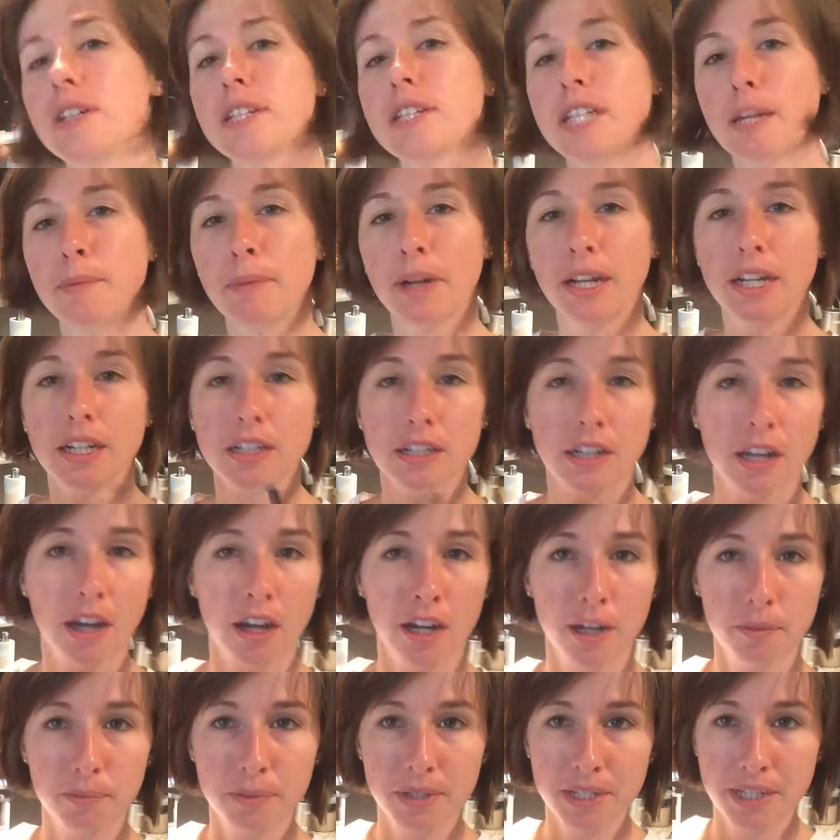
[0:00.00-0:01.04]
is I might cut
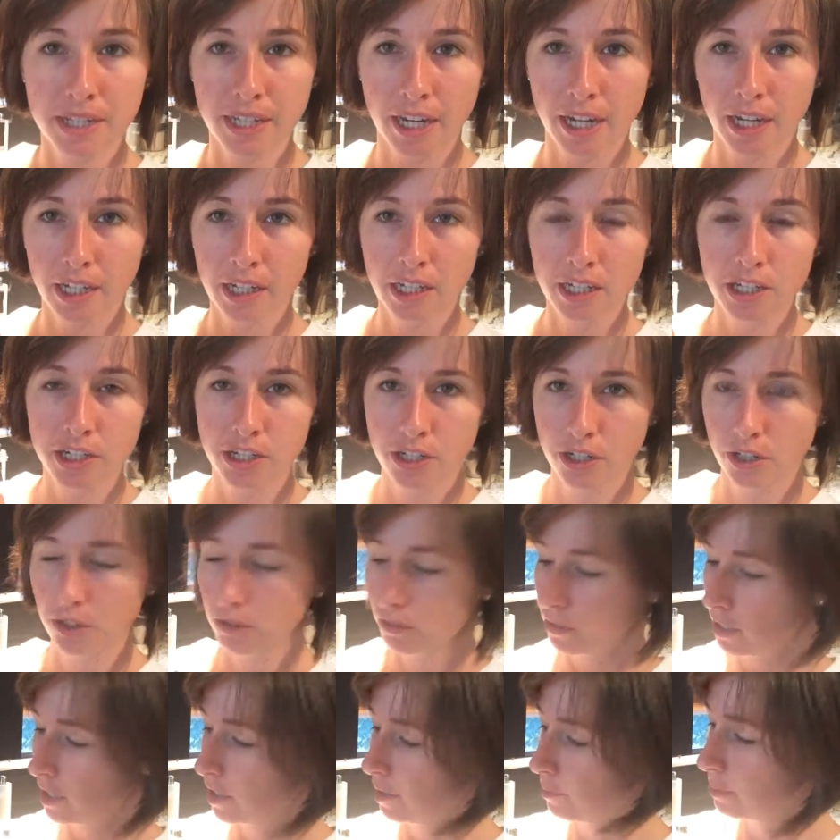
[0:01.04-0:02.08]
up these carrots, you
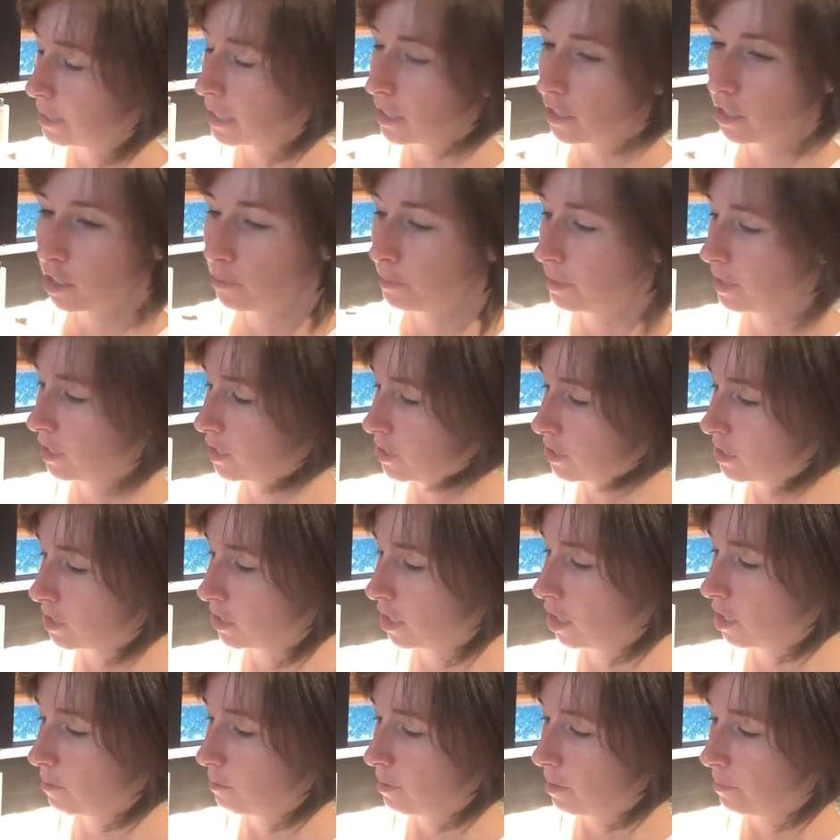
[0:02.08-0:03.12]
know, peel them and then just
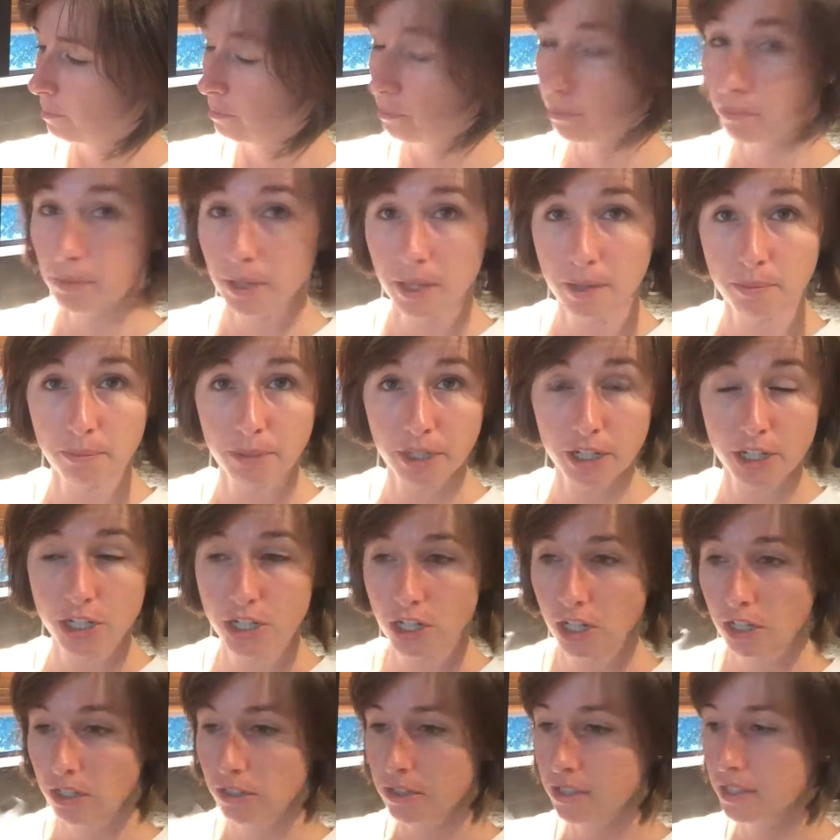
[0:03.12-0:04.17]
cut them up in big
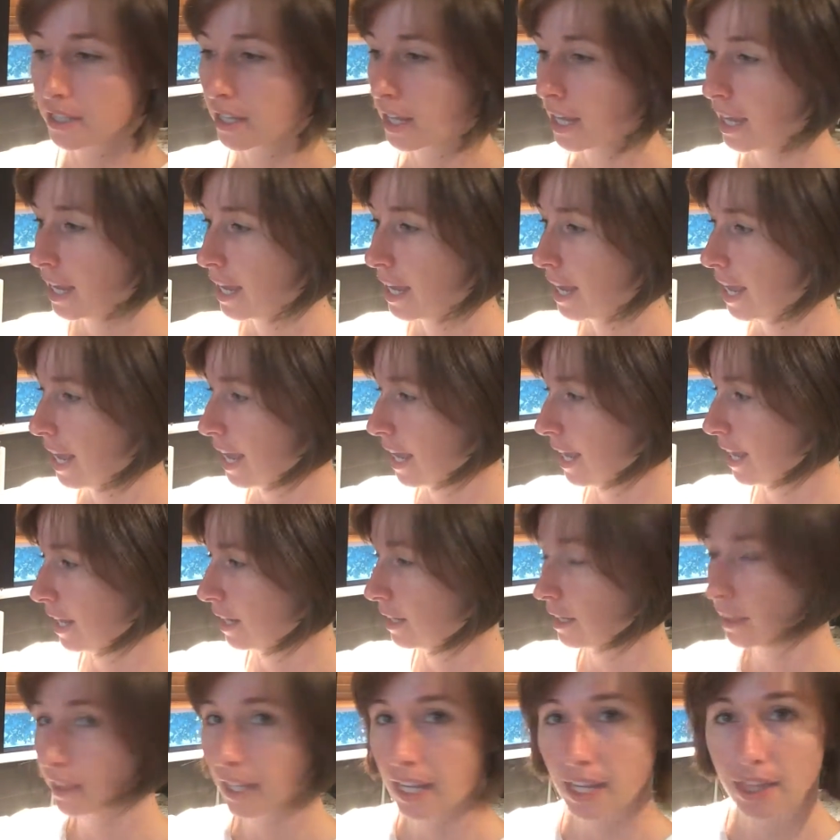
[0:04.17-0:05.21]
chunks
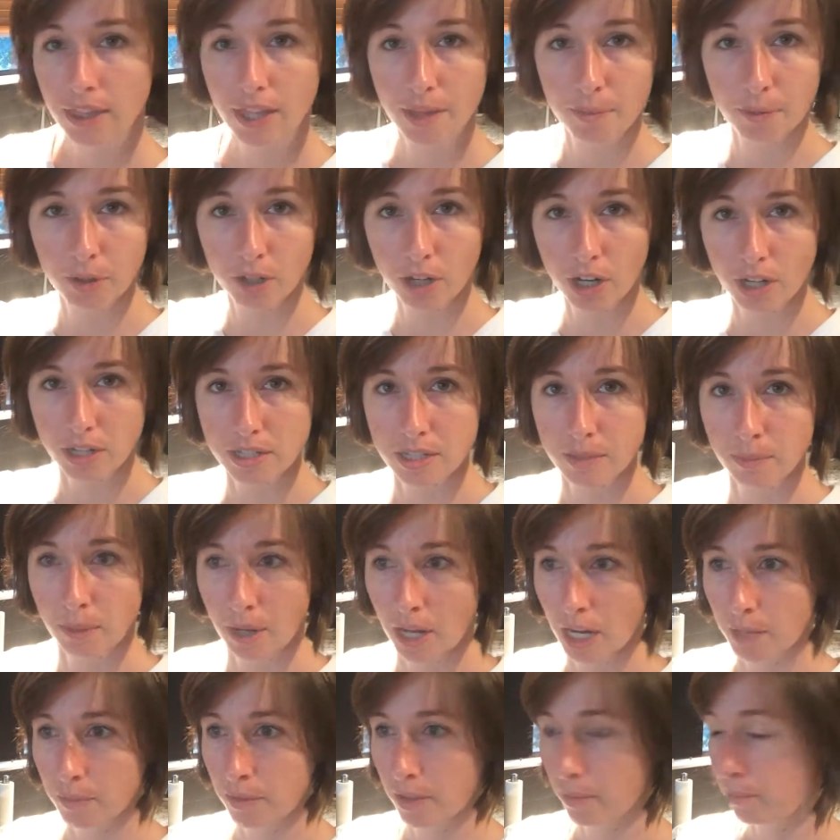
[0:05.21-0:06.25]
and lay them across the
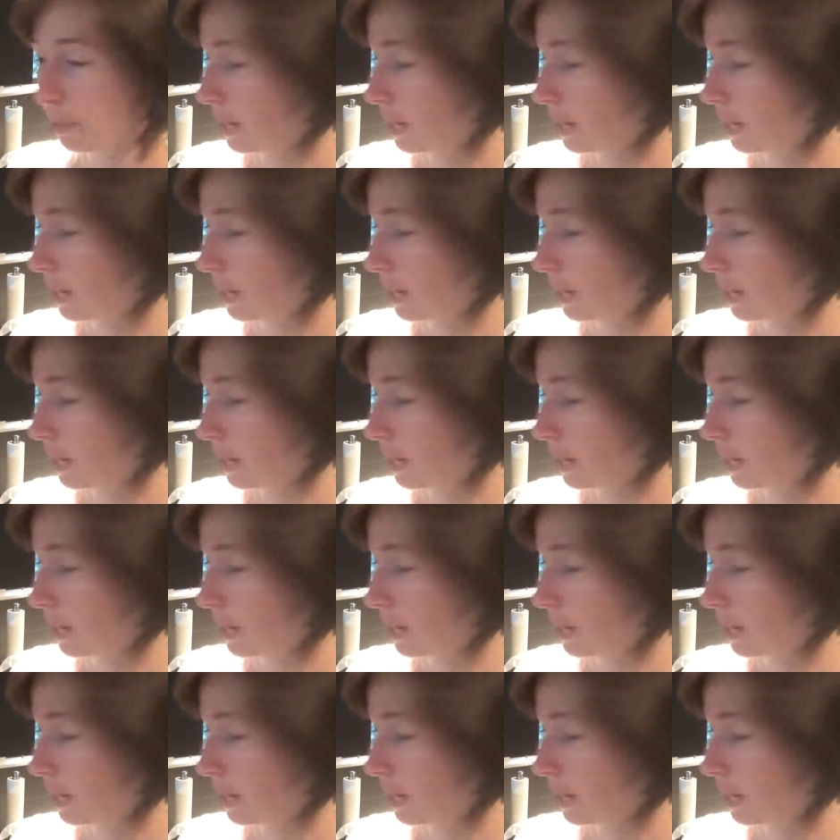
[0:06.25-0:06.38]
bottom of the